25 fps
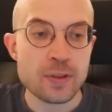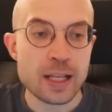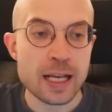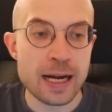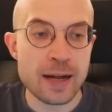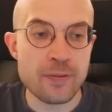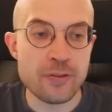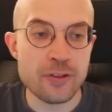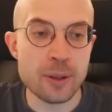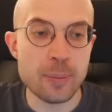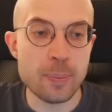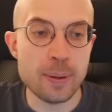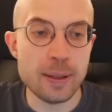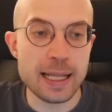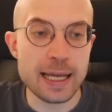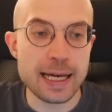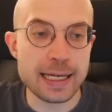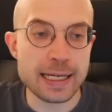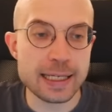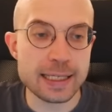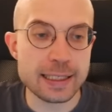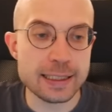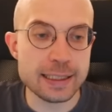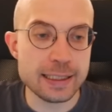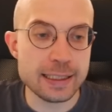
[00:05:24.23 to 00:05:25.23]
and the
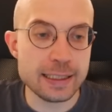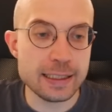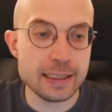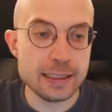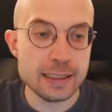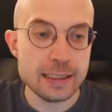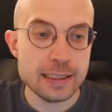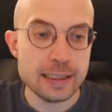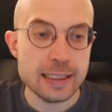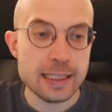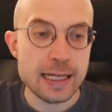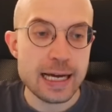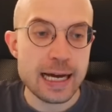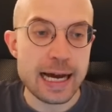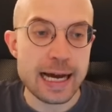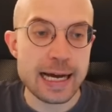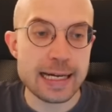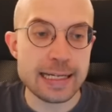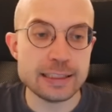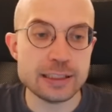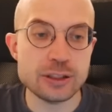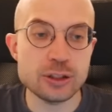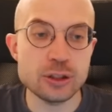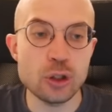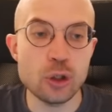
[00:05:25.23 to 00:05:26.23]
black king
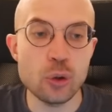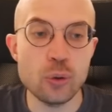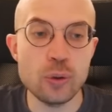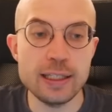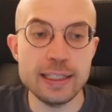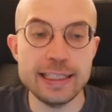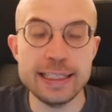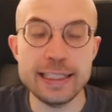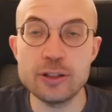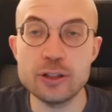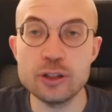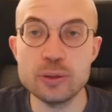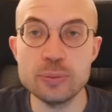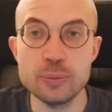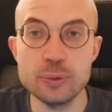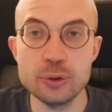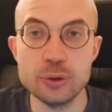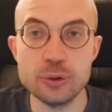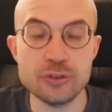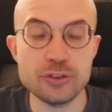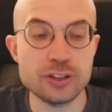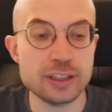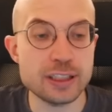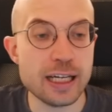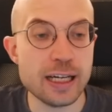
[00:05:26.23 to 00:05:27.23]
has no legal
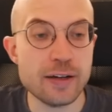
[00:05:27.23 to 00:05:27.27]
moves.